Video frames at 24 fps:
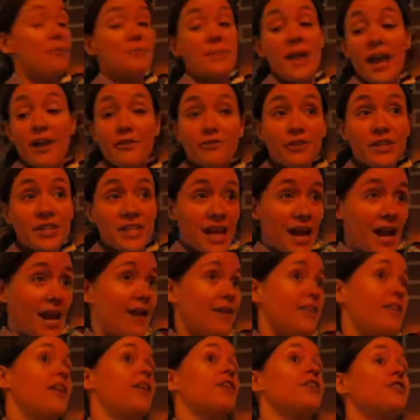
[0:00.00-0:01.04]
Every
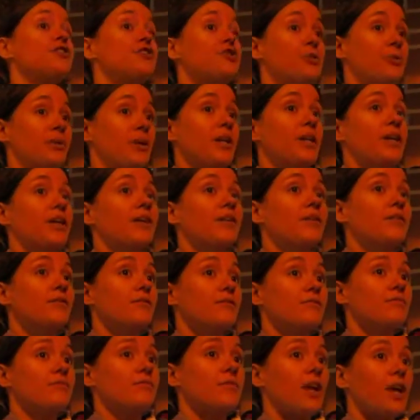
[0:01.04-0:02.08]
day they
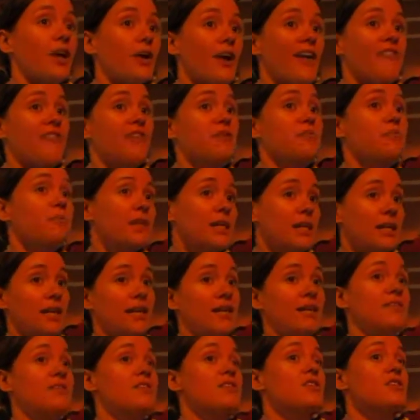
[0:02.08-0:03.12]
are having
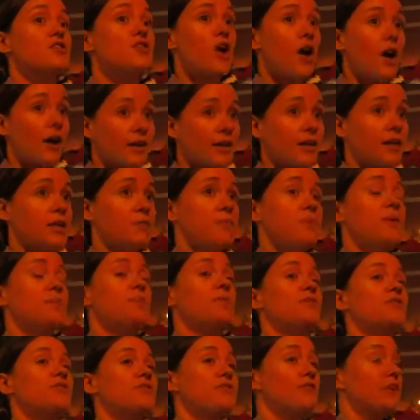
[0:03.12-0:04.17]
meetings and talking to
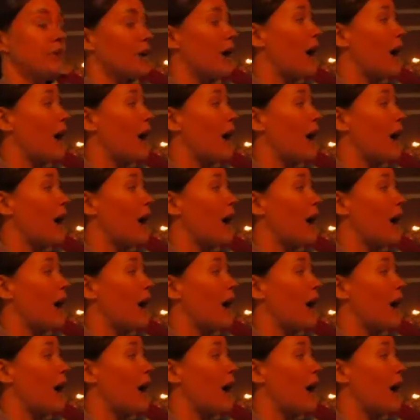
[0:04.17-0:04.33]
people to figure